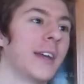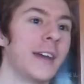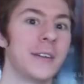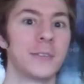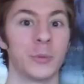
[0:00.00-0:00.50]

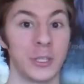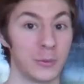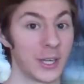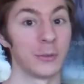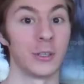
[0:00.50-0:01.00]
And when you
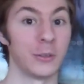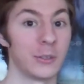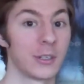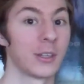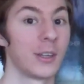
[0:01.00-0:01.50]

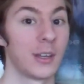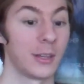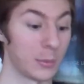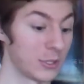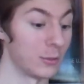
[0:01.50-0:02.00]
download
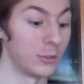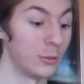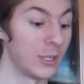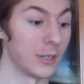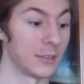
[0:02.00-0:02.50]
the episode
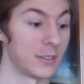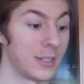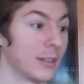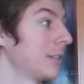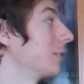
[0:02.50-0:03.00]
2
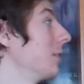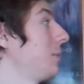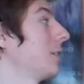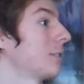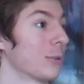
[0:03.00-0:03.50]
DLC, at least on the
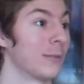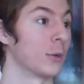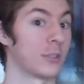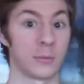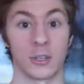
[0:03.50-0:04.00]
PS3
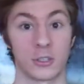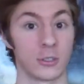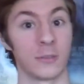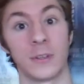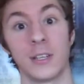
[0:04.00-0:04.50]
version, I'm not
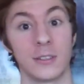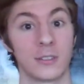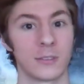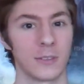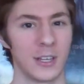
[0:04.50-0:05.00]
sure if it
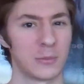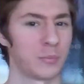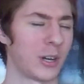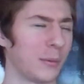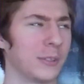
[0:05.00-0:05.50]
is, it
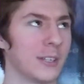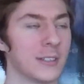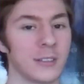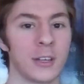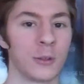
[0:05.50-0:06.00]
probably
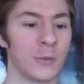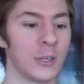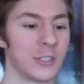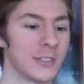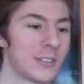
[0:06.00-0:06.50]
is on the other
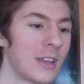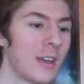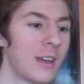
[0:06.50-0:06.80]
versions,